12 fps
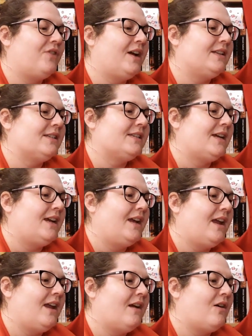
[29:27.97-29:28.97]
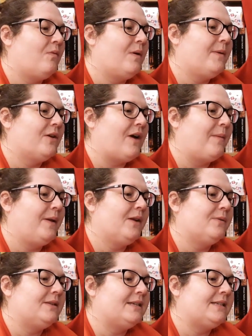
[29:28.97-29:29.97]
Here are women grappling with desire,
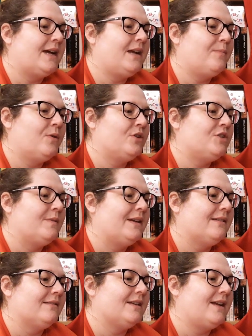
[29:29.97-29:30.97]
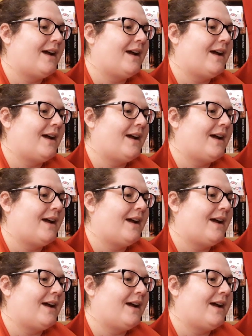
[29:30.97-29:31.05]
punishment, guilt, and anger.